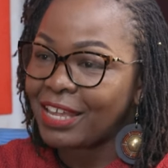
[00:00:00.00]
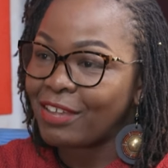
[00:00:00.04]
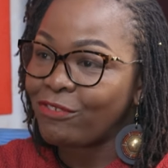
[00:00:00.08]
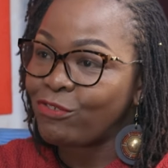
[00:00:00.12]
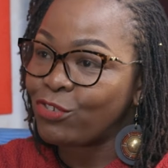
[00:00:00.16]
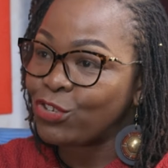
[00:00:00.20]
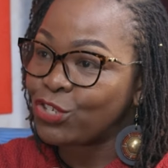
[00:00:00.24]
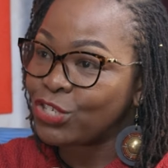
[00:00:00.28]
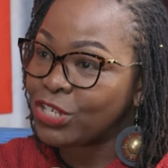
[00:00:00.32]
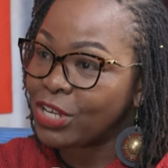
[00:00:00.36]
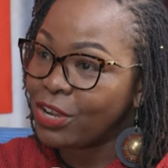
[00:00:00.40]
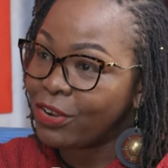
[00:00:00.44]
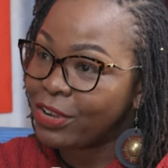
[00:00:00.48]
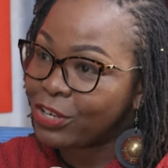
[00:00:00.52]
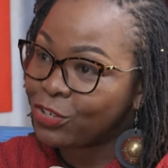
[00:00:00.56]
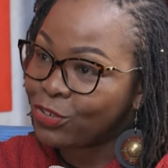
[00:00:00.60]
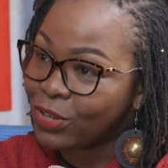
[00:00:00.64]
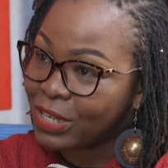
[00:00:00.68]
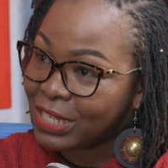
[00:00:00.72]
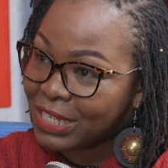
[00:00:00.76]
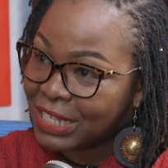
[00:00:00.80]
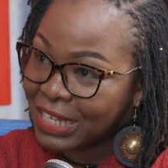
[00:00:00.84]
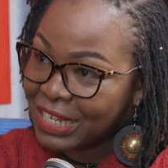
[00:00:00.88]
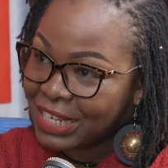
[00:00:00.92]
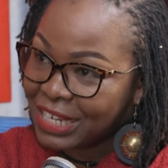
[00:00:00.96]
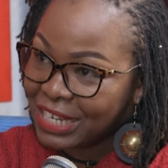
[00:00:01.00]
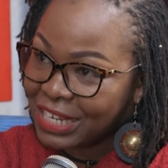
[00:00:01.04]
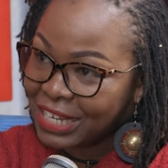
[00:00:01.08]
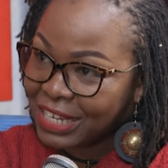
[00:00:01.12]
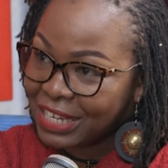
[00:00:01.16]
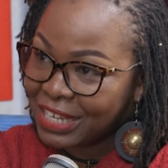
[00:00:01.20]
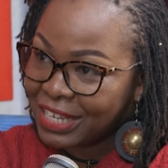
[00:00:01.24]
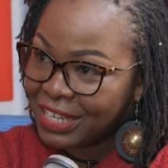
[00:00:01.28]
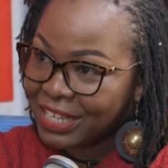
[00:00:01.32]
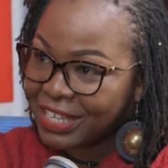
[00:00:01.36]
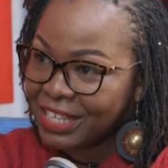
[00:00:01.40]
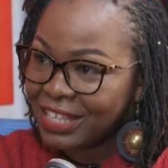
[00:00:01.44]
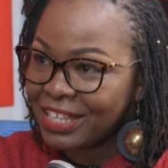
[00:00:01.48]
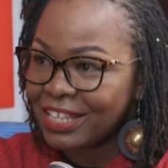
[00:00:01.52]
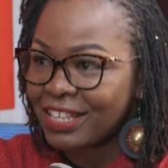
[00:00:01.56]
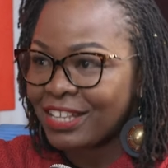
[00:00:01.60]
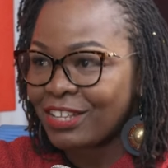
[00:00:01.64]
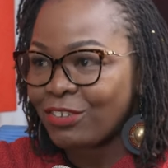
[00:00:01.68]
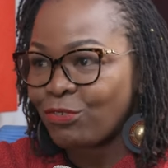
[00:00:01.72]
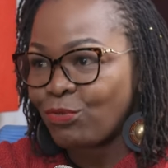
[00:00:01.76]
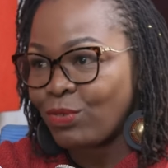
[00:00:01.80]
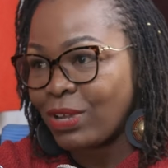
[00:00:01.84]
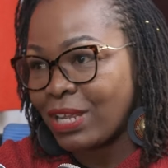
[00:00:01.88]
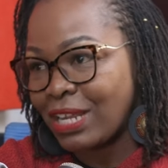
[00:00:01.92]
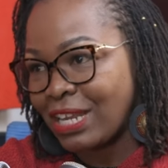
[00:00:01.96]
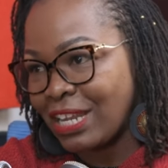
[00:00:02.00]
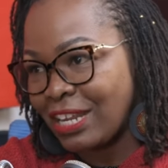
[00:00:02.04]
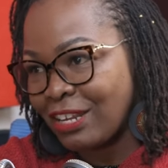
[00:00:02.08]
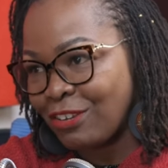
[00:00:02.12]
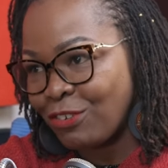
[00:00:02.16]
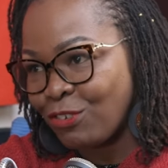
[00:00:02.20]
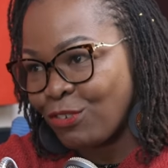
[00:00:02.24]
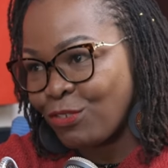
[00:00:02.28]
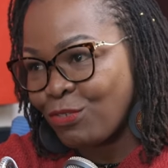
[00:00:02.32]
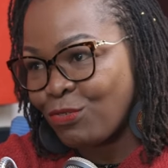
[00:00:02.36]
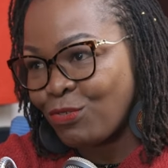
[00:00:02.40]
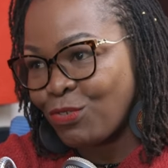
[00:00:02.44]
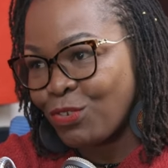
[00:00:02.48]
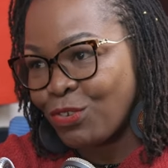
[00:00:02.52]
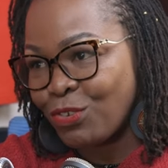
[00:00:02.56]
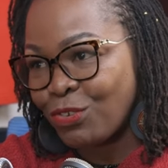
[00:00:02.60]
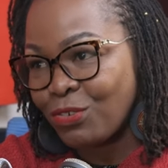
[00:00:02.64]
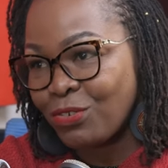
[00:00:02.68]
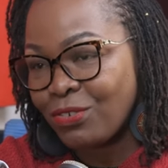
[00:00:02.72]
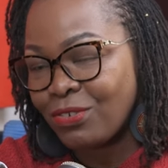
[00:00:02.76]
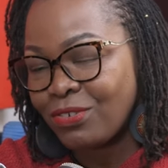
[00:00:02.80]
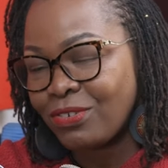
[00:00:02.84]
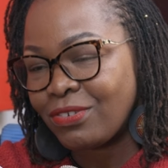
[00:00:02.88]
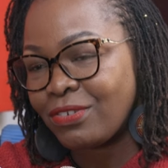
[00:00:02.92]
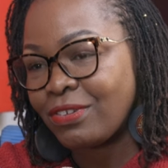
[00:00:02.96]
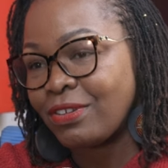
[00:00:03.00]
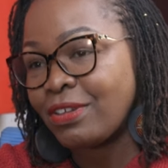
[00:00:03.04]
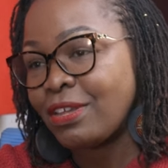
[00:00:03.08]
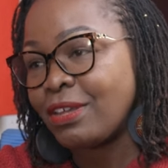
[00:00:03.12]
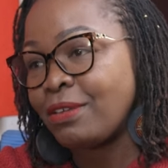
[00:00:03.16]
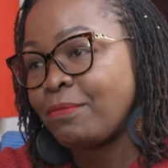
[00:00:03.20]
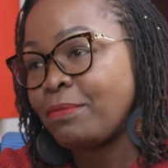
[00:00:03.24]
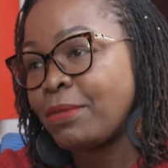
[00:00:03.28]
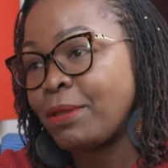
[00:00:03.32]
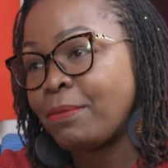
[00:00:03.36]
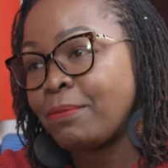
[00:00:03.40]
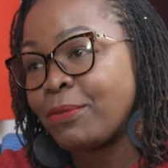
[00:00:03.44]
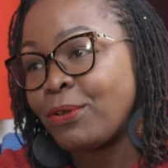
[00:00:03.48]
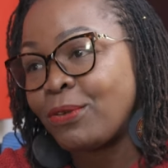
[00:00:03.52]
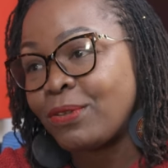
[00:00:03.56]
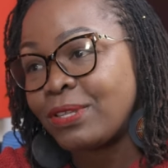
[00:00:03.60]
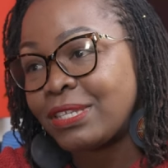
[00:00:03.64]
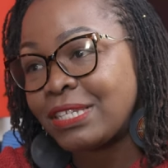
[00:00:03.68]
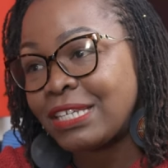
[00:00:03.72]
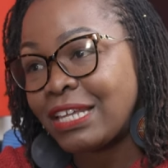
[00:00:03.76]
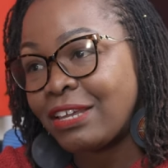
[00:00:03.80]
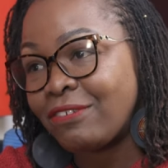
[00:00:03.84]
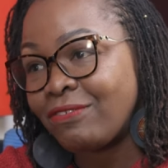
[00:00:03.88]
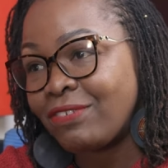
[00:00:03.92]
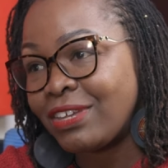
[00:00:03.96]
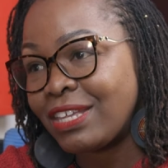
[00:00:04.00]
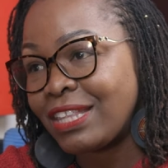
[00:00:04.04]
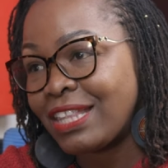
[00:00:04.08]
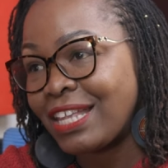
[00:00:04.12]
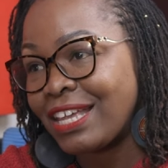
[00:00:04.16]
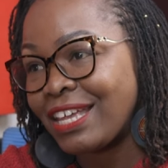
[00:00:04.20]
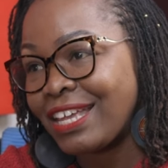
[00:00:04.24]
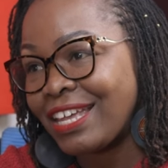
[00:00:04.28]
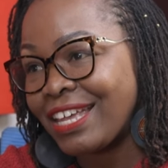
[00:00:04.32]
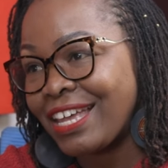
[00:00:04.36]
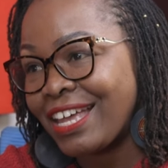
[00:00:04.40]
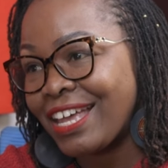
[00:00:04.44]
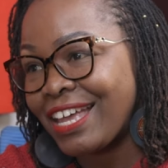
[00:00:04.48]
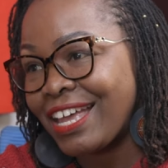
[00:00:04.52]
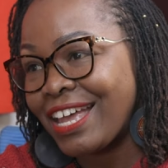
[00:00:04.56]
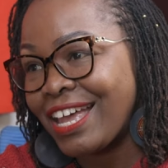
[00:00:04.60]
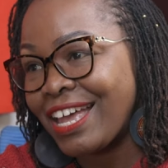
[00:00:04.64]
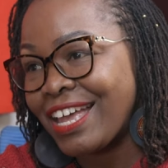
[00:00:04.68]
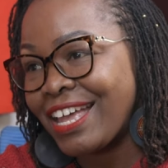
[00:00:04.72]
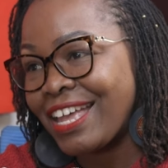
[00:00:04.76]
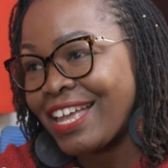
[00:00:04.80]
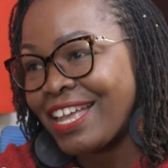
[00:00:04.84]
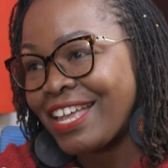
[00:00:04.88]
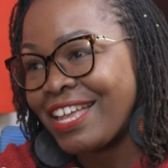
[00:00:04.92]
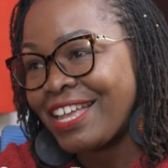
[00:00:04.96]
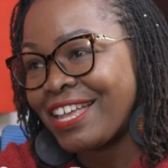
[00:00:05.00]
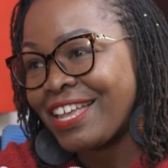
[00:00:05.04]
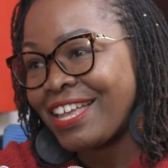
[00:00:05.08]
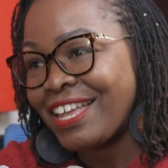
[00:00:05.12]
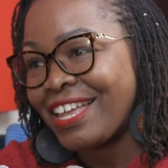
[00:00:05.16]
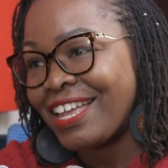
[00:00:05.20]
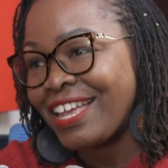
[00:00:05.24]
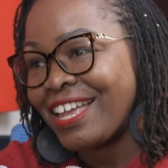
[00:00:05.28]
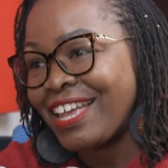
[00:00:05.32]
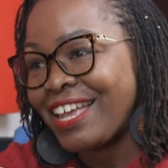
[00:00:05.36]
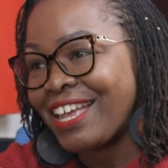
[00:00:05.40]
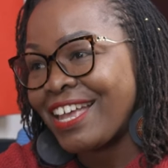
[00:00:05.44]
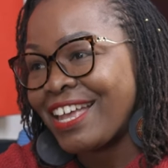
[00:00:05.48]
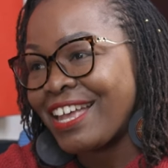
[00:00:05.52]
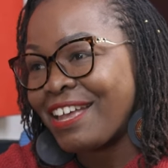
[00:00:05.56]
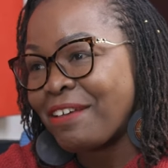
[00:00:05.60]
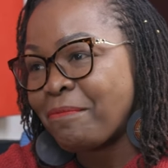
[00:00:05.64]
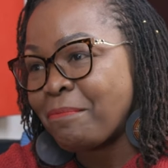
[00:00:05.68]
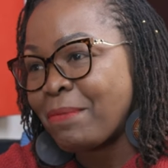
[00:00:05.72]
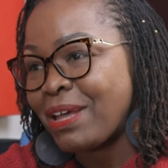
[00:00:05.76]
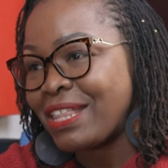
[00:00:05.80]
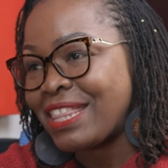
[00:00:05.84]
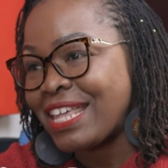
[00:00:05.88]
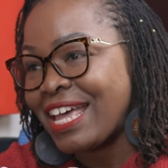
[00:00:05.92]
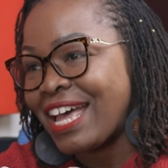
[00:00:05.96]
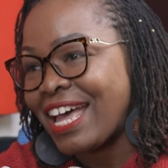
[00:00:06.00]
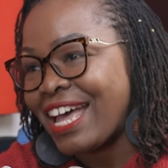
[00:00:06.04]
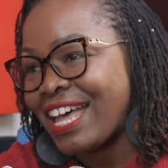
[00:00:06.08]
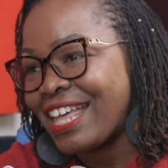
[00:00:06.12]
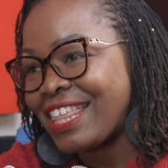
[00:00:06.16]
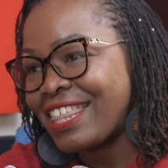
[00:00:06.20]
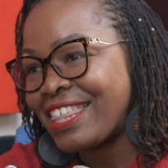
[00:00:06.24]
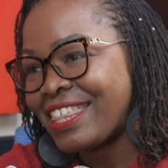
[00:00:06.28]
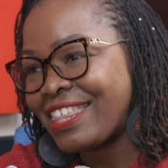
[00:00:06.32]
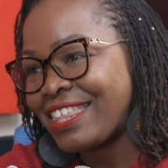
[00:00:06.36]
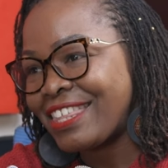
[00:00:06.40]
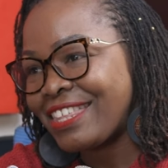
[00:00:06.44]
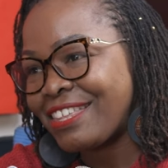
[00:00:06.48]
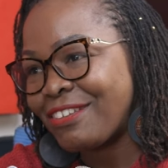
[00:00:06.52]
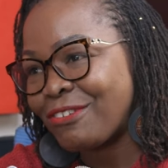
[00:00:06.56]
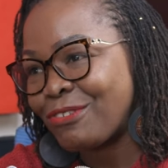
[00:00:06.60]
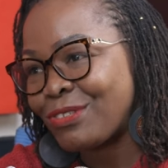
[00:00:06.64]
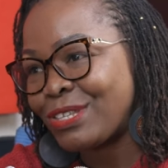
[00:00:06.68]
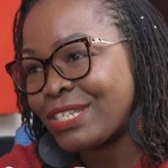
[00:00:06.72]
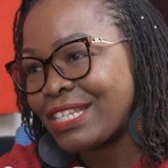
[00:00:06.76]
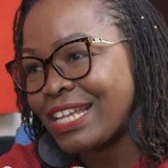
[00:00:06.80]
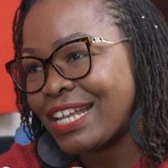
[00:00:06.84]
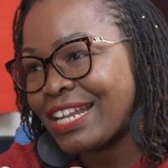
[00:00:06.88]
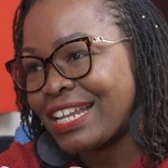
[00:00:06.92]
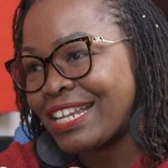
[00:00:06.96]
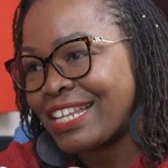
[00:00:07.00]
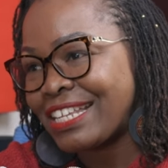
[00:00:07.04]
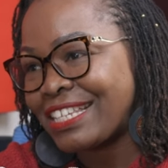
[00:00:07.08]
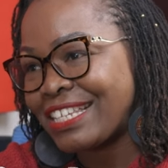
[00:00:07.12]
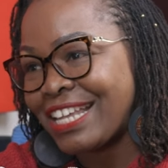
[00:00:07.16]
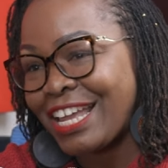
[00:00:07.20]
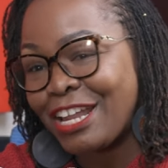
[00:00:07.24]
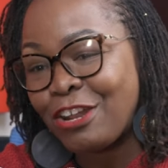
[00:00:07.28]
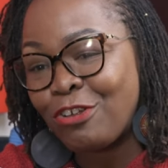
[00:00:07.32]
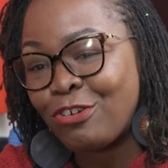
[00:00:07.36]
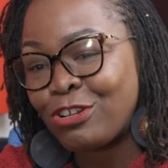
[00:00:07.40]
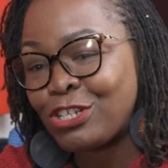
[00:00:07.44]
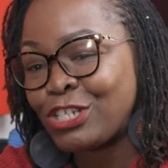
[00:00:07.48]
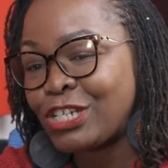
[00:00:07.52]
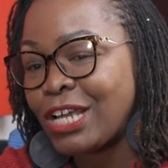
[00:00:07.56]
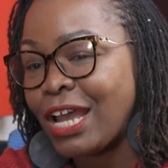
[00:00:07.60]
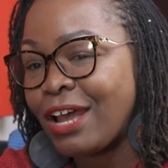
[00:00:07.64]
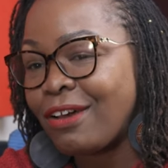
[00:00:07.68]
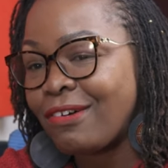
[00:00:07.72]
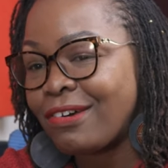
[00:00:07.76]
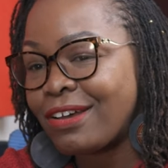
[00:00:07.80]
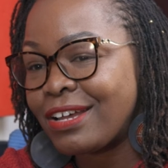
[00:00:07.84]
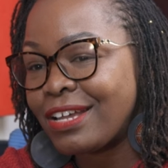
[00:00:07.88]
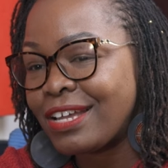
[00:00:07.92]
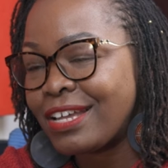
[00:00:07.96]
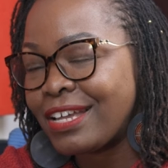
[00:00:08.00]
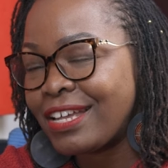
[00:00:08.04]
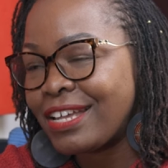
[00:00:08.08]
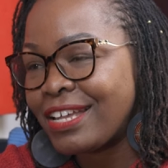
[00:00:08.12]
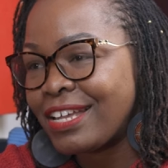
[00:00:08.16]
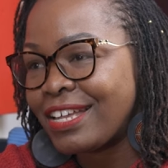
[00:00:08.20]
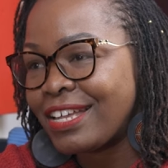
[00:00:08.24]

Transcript: If you shower twice a day, well and good for you. Me, I'm conserving the Mother Earth on Sundays. I don't shower.